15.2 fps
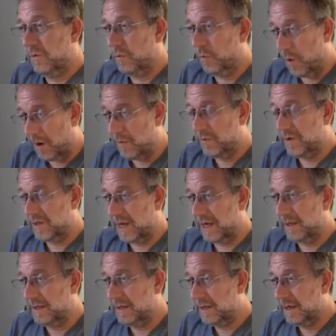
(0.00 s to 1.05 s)
one
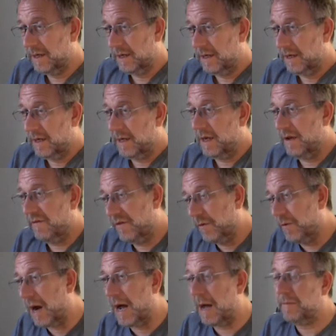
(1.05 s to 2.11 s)
result. If
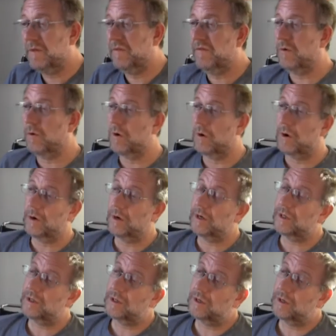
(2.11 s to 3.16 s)
you opt for
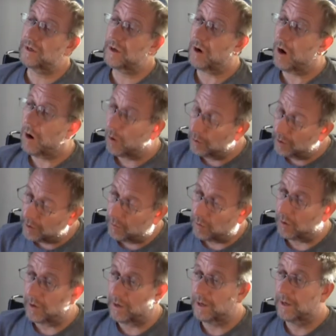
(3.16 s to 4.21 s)
holy
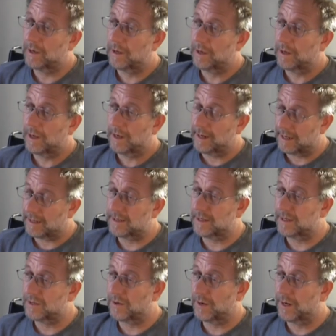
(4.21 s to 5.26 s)
war against
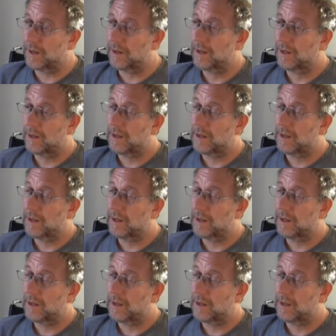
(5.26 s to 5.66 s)
Israel,